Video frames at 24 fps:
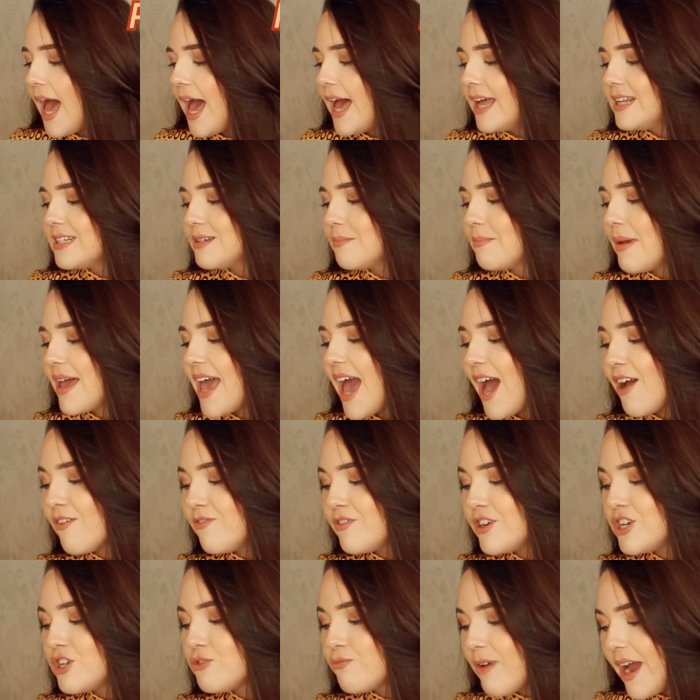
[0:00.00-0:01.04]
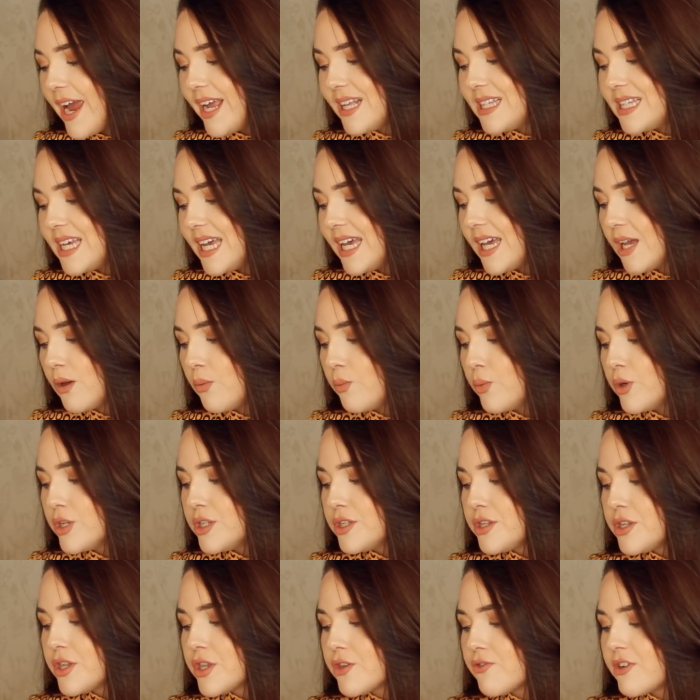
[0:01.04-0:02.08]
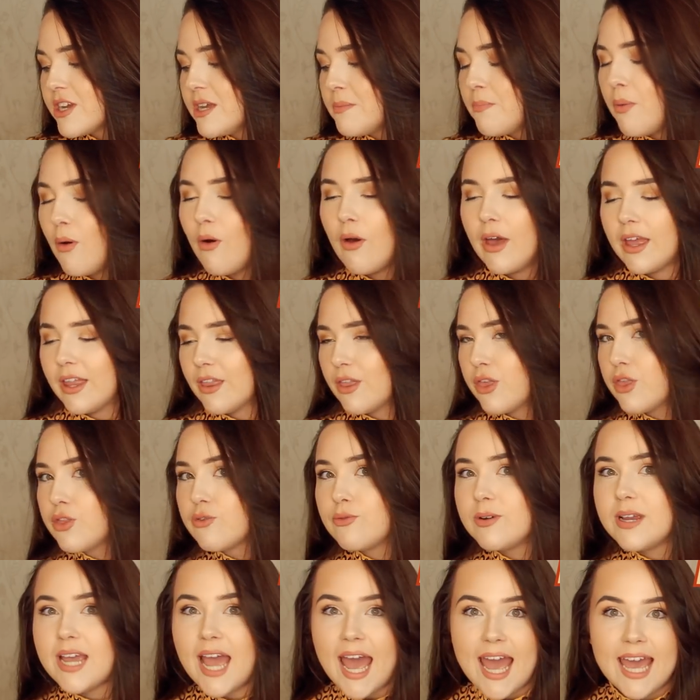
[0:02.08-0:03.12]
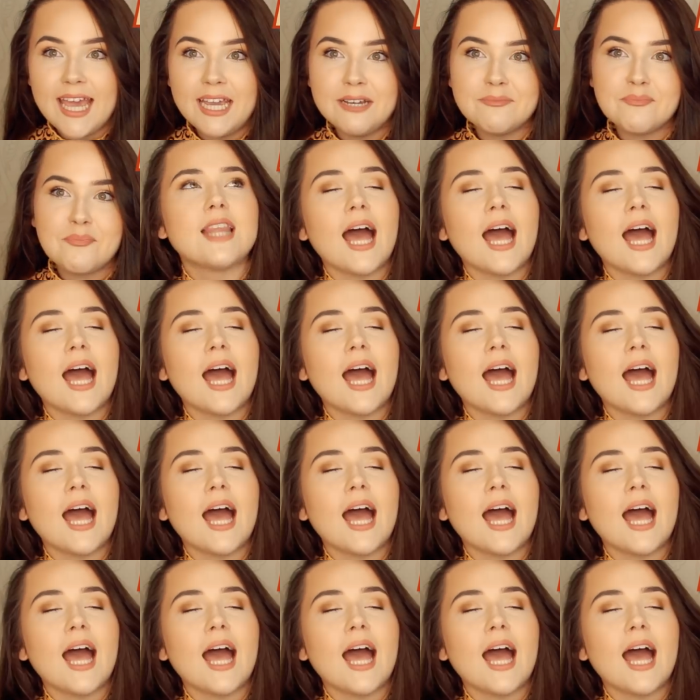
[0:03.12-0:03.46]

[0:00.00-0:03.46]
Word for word: And my average rating was three point three eight.